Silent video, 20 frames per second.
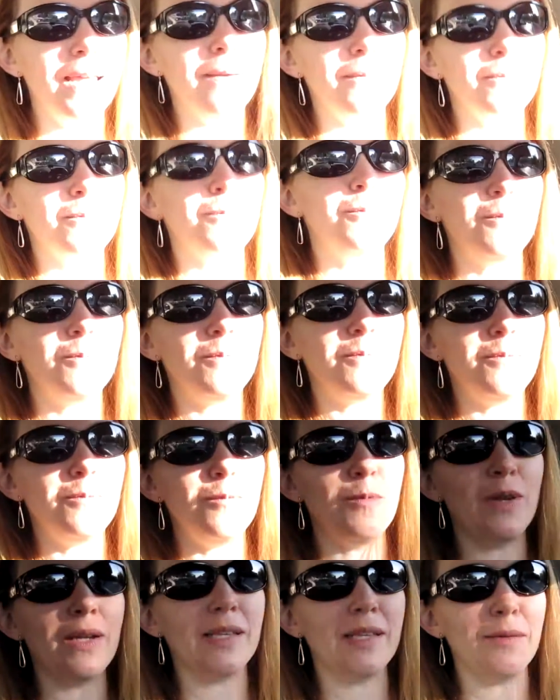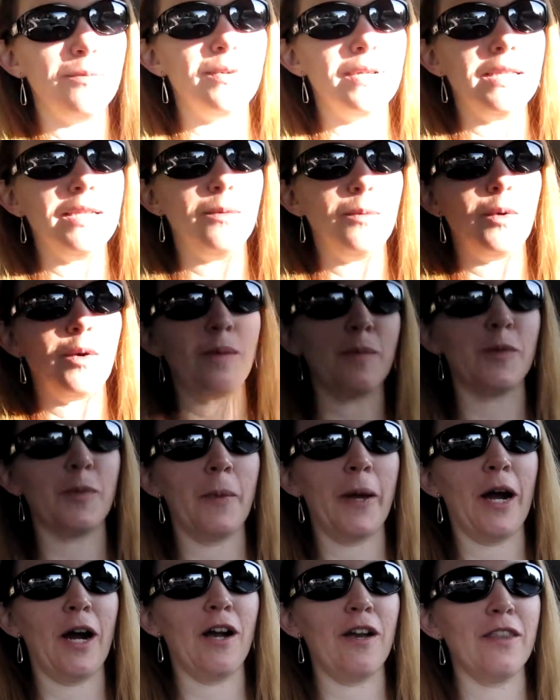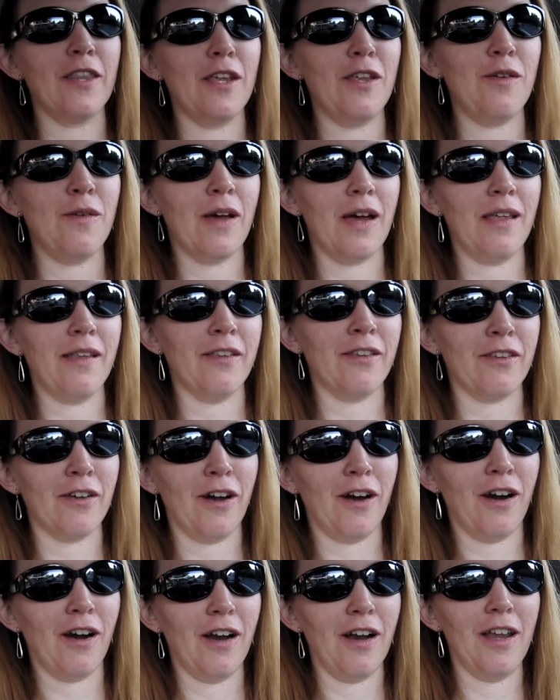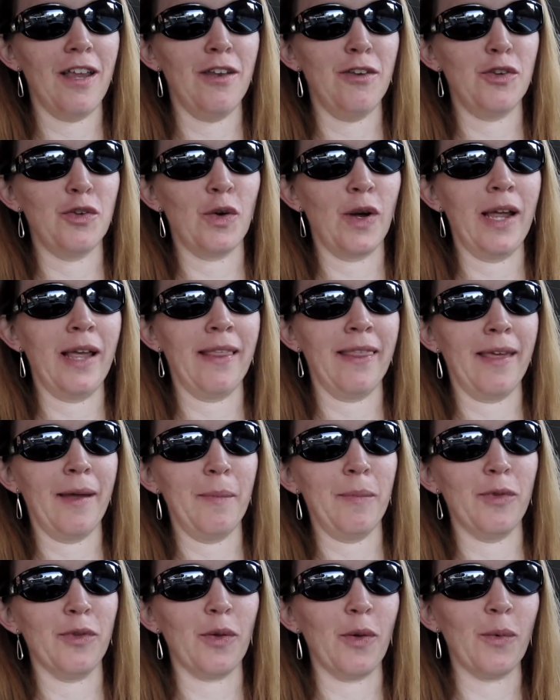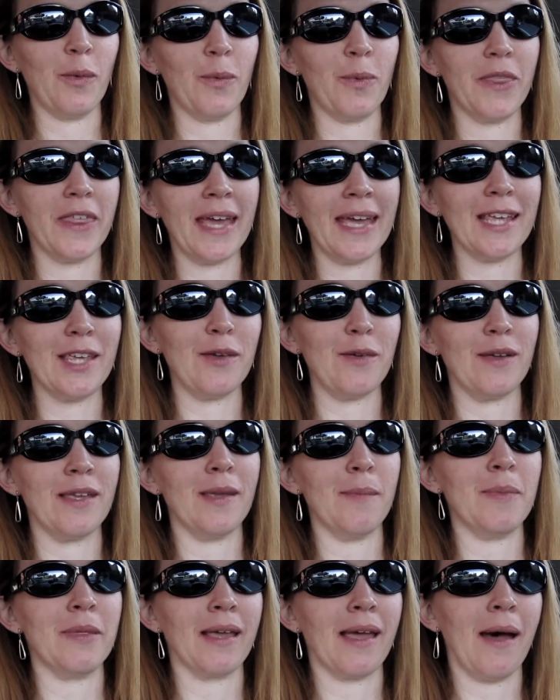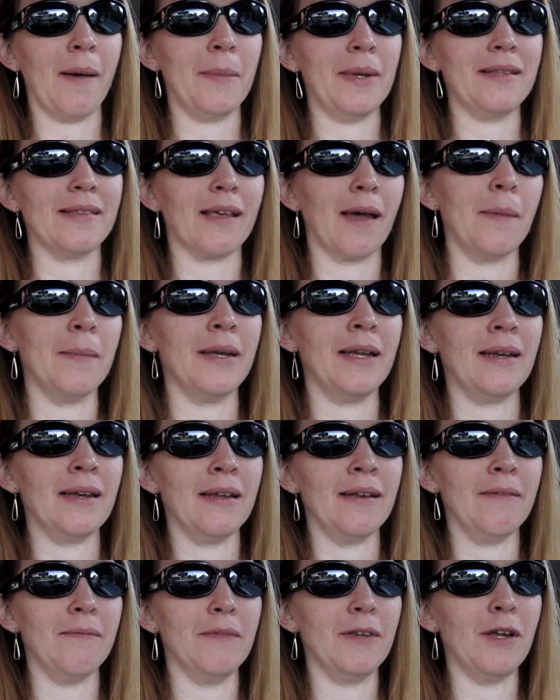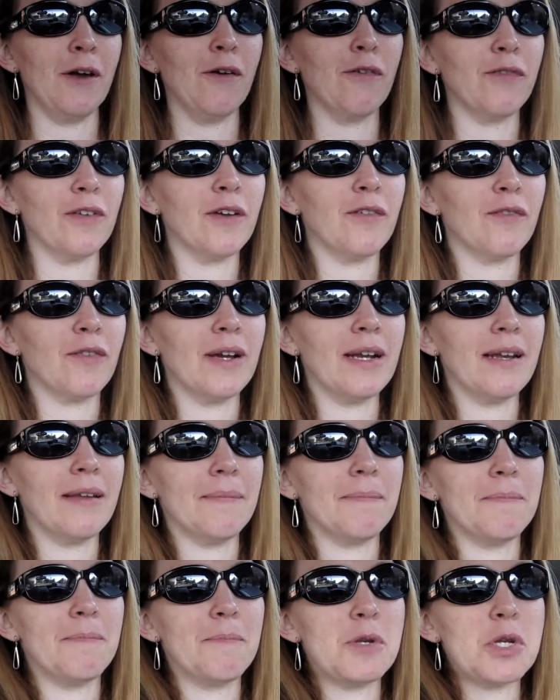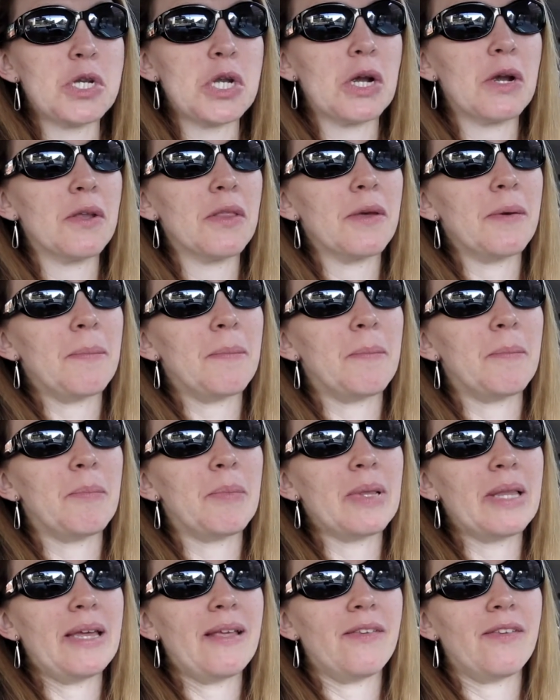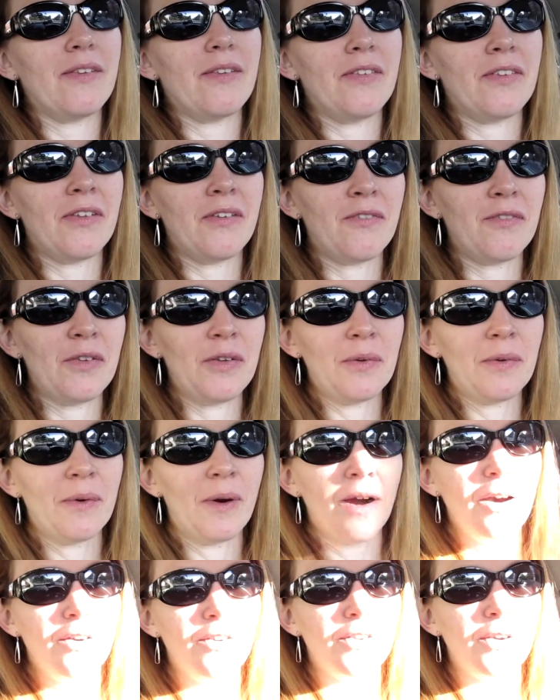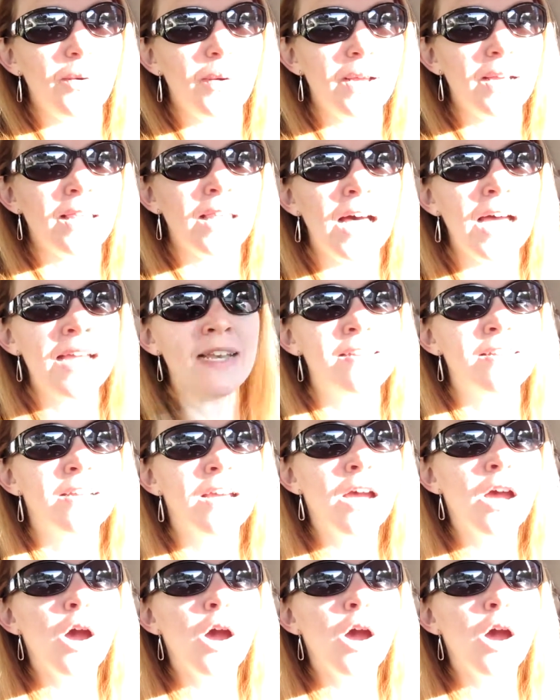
It really, really warms my heart that you guys are enjoying them, so thank you. Keep the comments coming, and you know, feel free to share them places if you are so inclined.